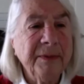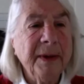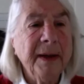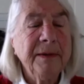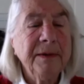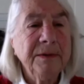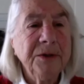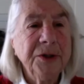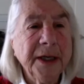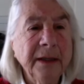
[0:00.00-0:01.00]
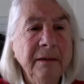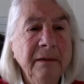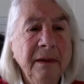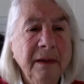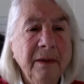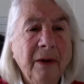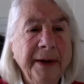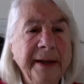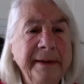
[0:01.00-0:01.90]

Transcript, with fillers: a chicken on